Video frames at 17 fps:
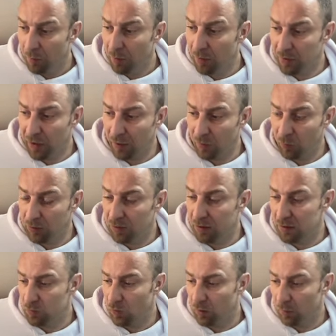but then with
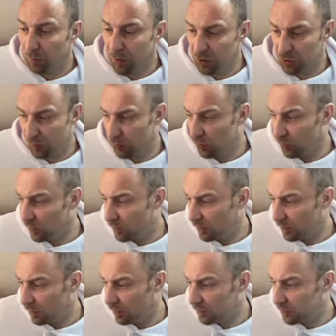this one, bishop to
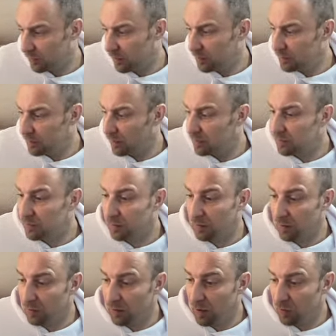uh, c six,
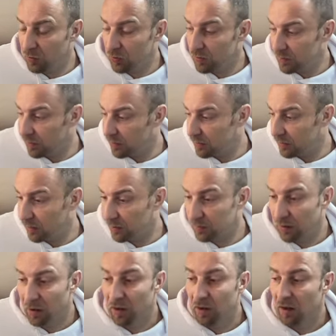uh, king to c
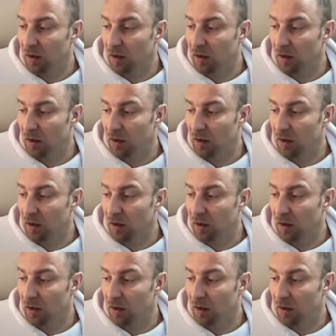six,